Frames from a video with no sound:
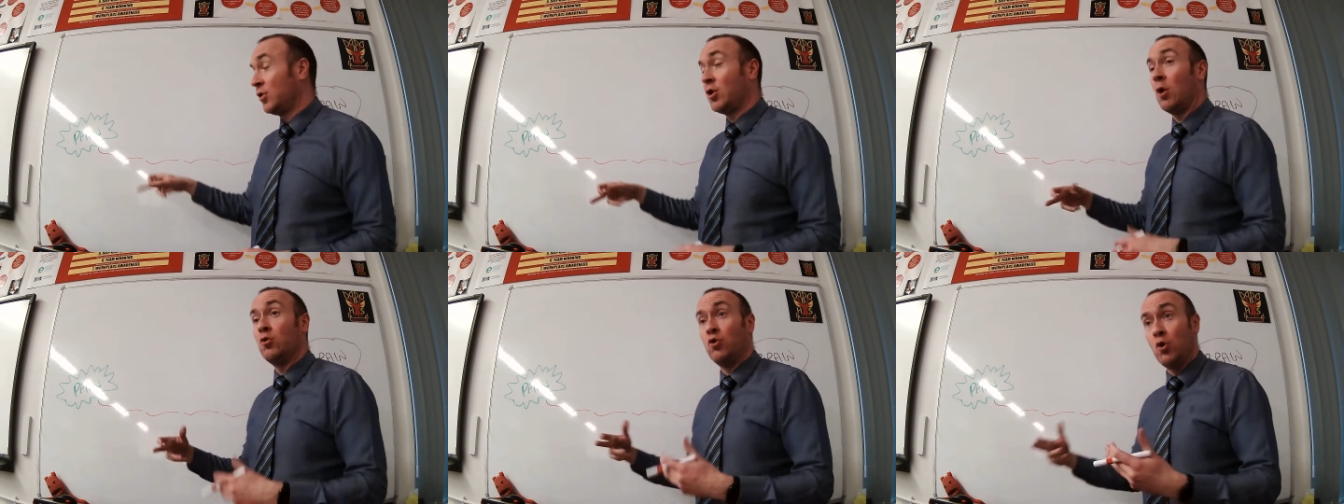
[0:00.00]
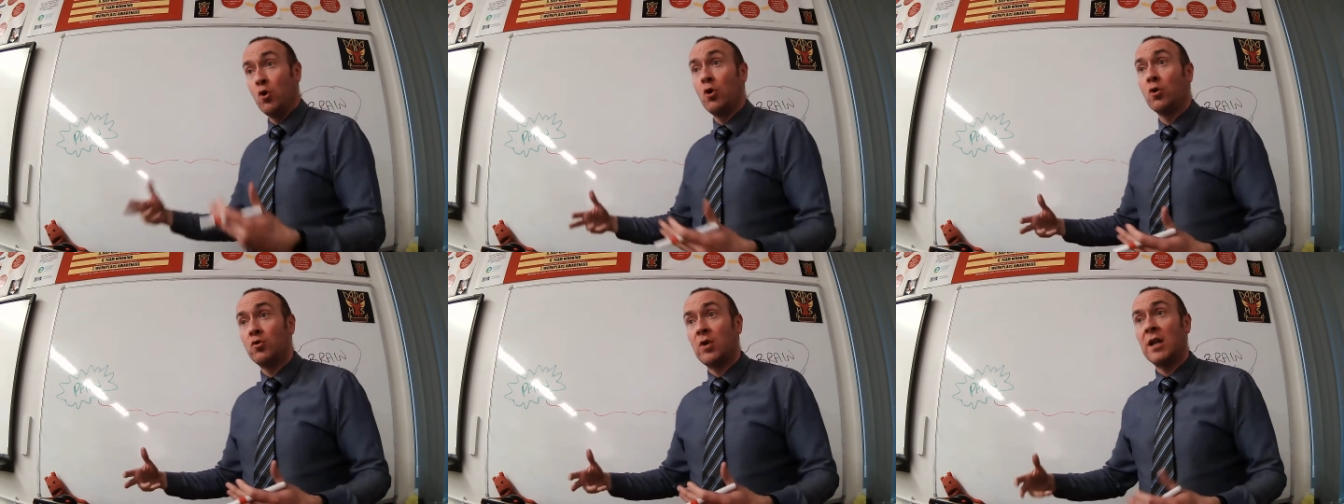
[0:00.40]
called
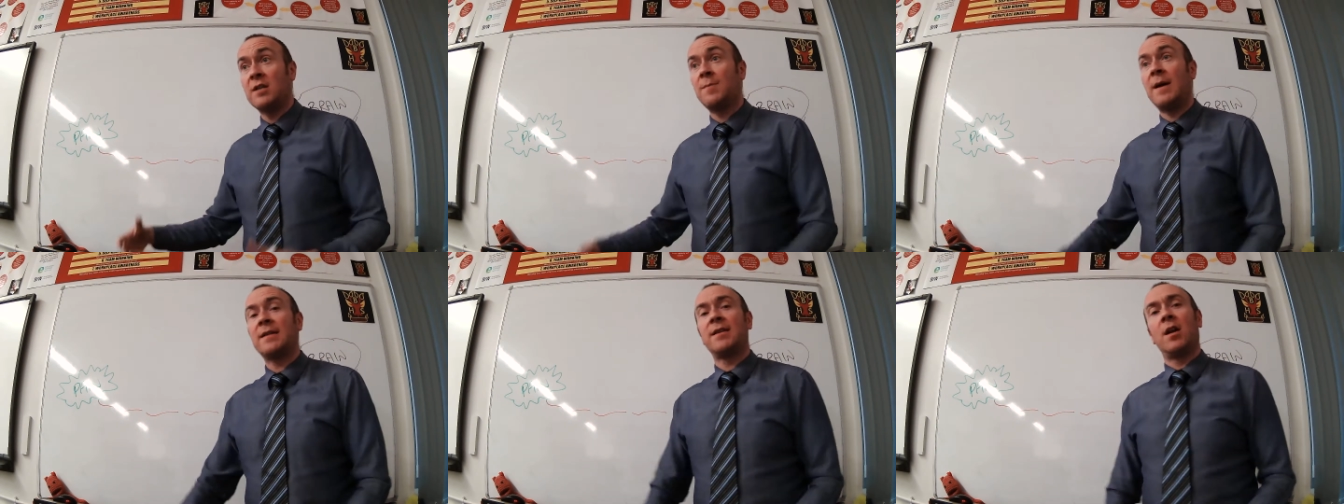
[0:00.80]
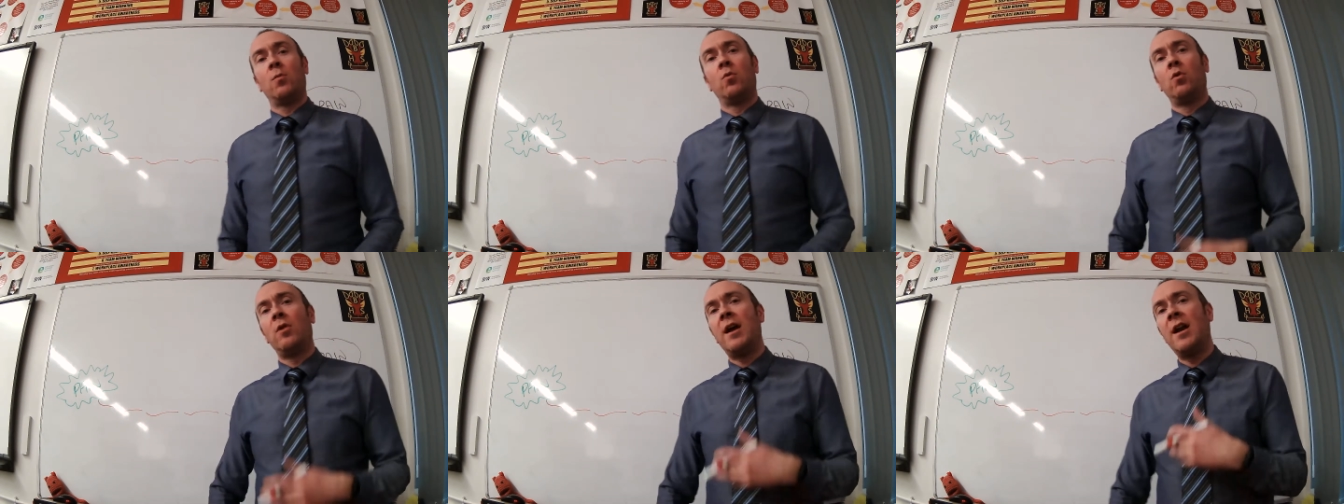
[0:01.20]
neurotransmitter, and
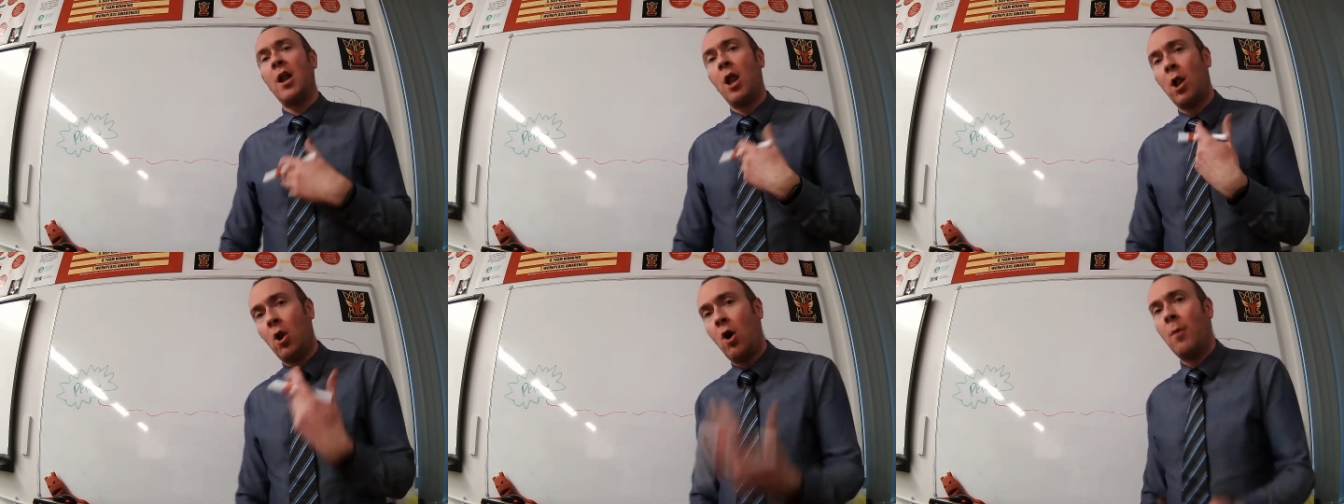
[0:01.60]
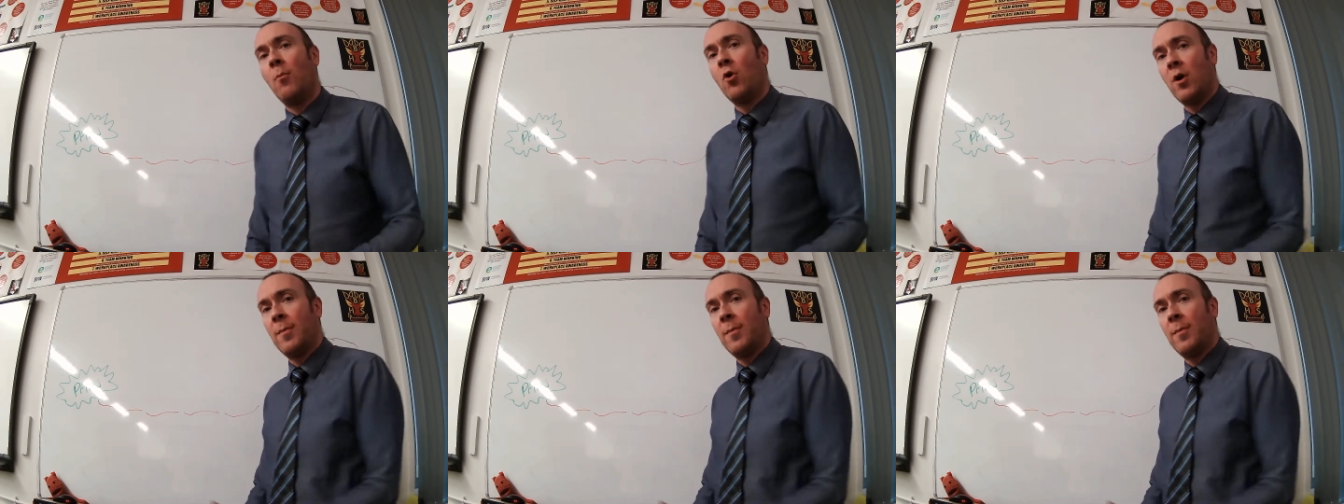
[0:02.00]
we'll learn a lot more